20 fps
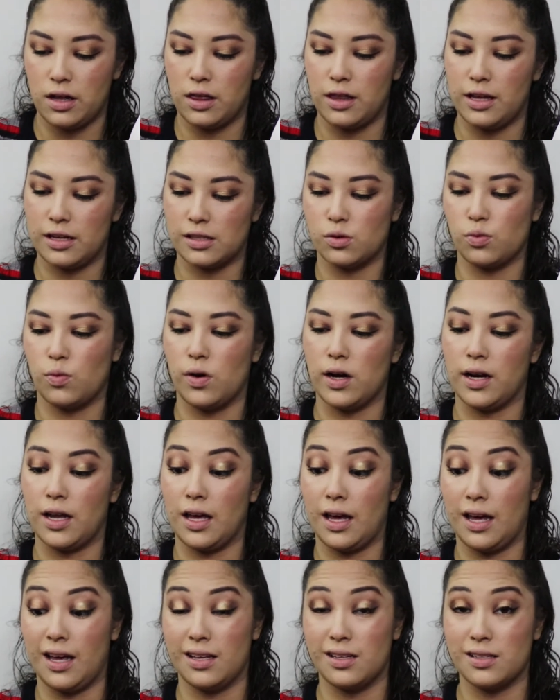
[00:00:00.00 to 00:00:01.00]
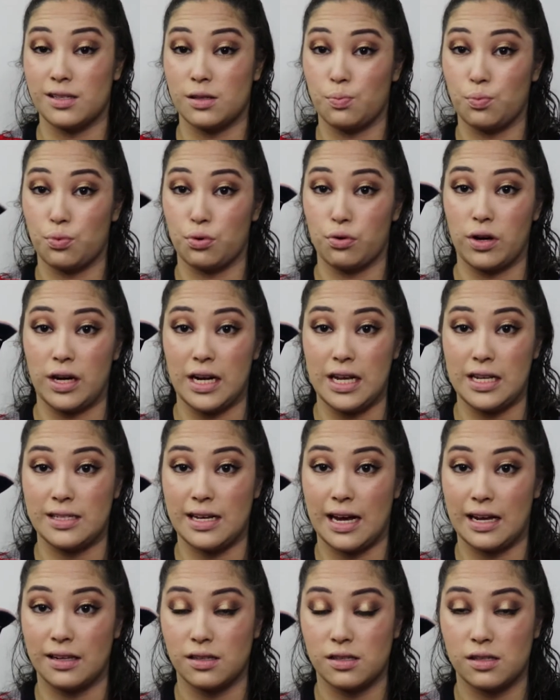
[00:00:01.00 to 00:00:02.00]
This one is pretty
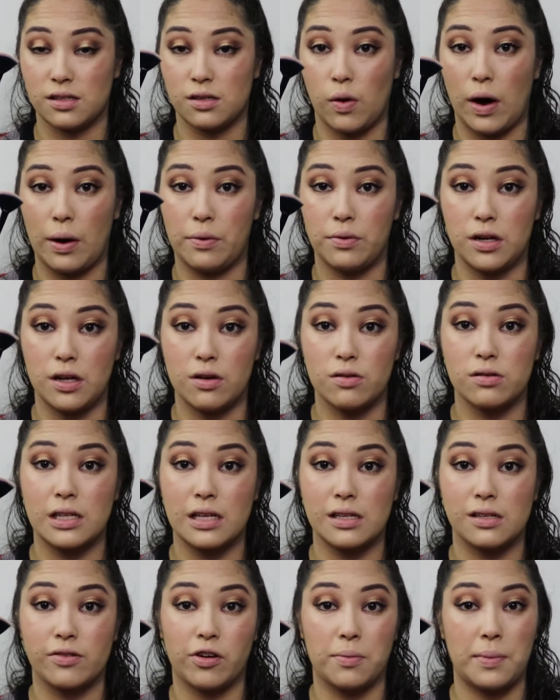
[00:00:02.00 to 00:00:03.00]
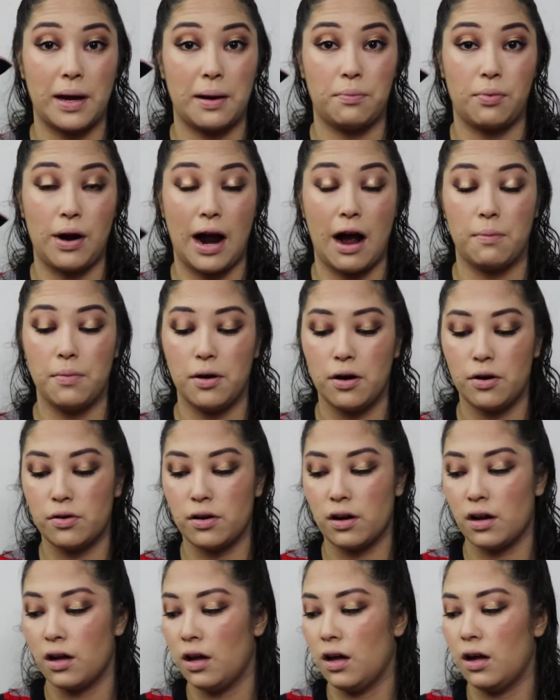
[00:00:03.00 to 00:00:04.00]
dense, so I would use this for my brow
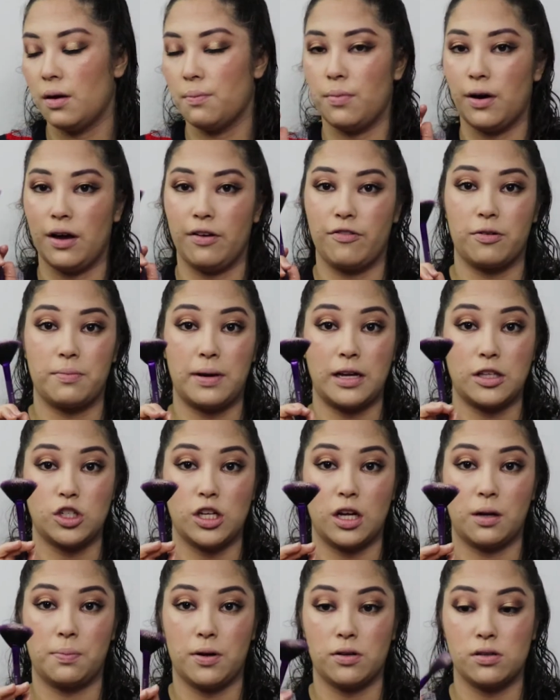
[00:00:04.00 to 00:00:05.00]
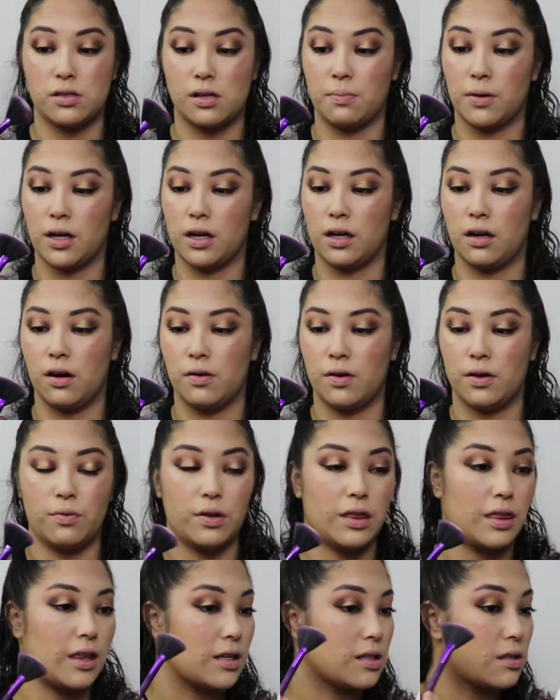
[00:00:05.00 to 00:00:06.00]
bone, but for my cheekbones I'm going to go in
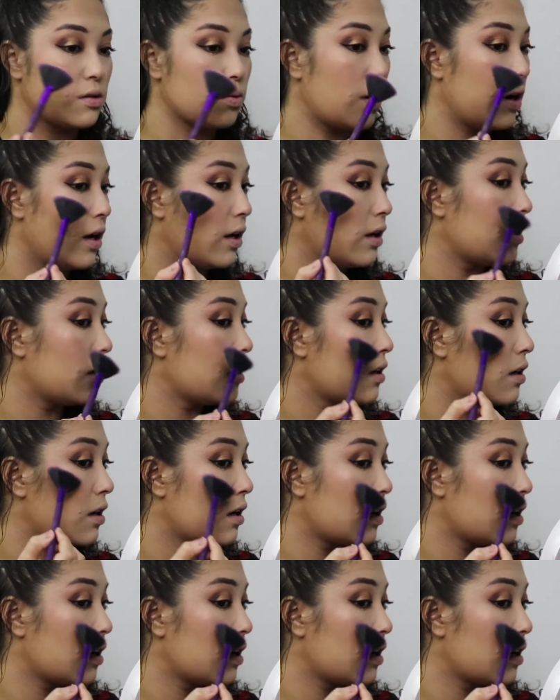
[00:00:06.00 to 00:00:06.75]
with this one.